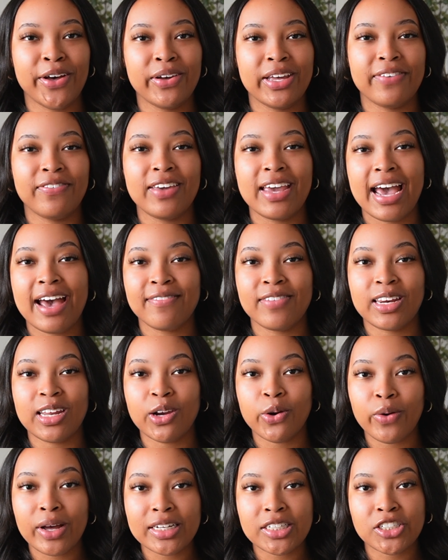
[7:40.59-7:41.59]
If you have any
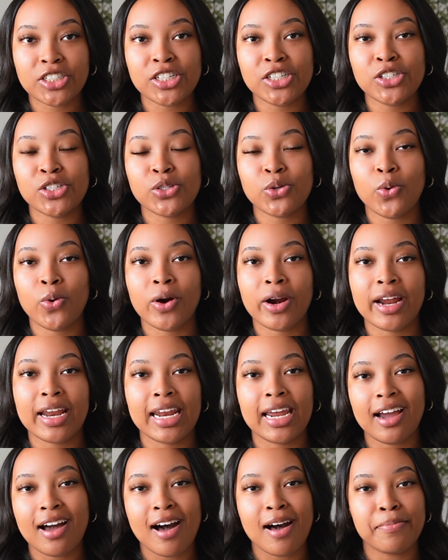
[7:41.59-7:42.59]
questions or
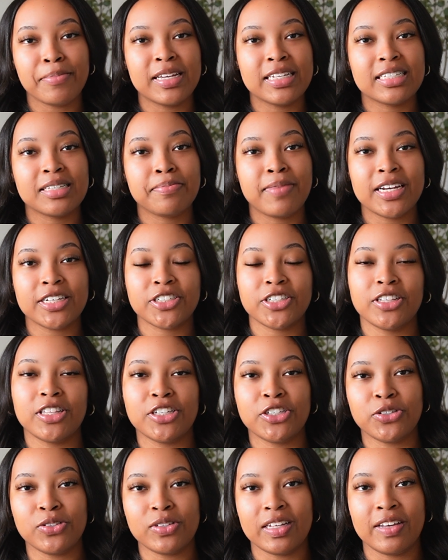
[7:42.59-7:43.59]
any comments, make sure
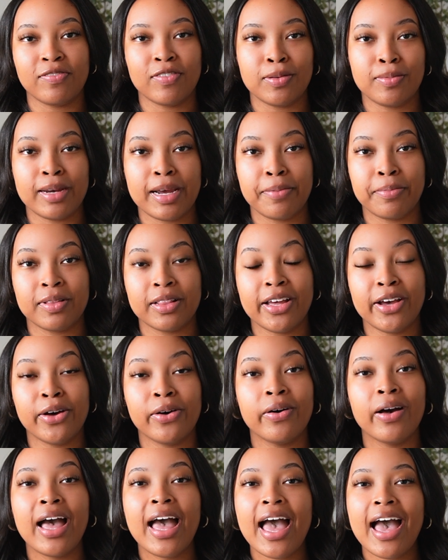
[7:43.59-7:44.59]
that you leave them down
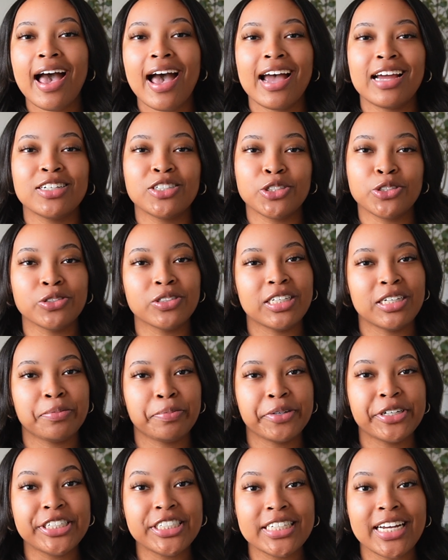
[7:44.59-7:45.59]
below. I truly
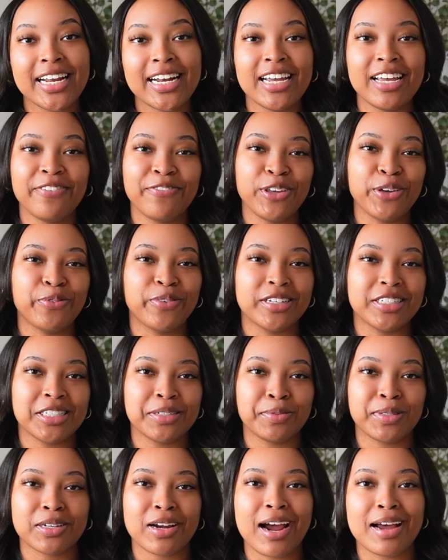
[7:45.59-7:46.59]
appreciate it if you would
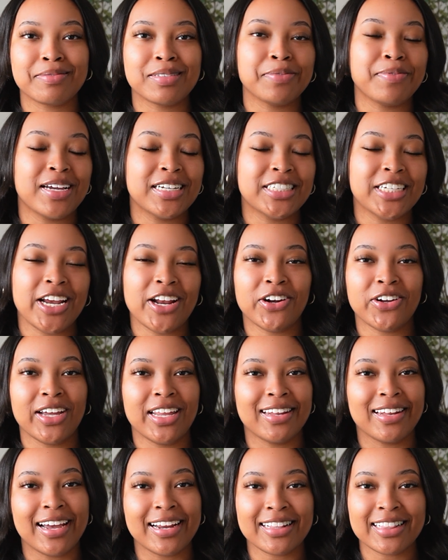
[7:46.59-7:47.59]
subscribe to my channel
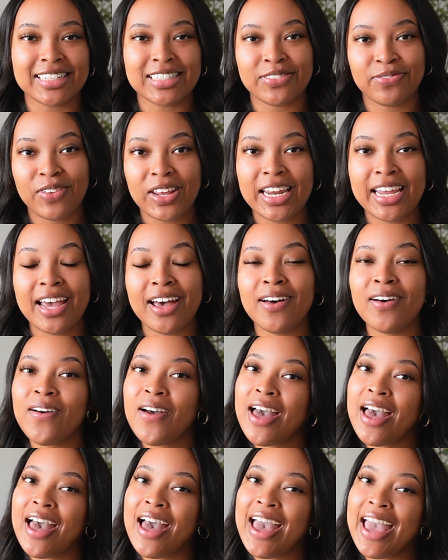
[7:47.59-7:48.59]
and like this video,
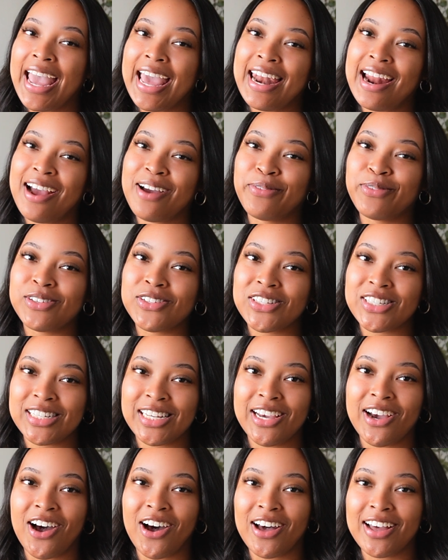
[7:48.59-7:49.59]
and I will
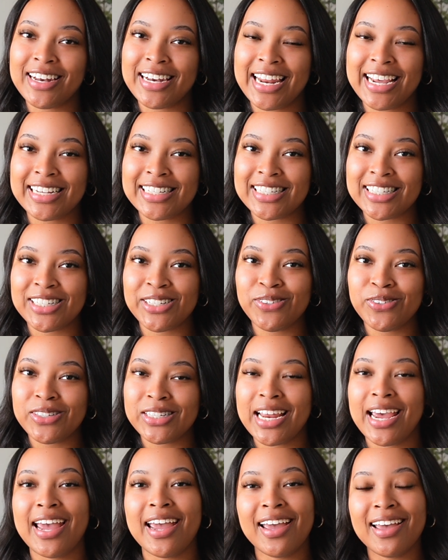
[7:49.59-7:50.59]
see y'all next
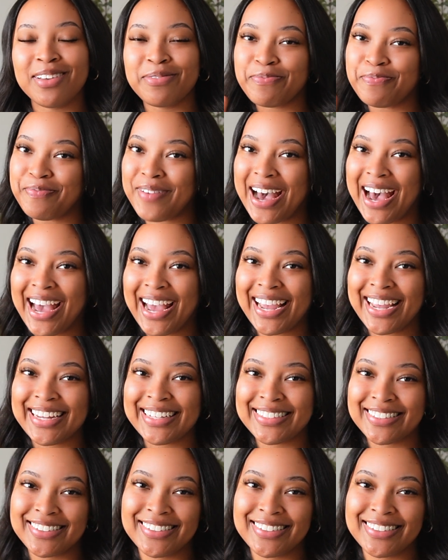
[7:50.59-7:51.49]
Tuesday. Bye.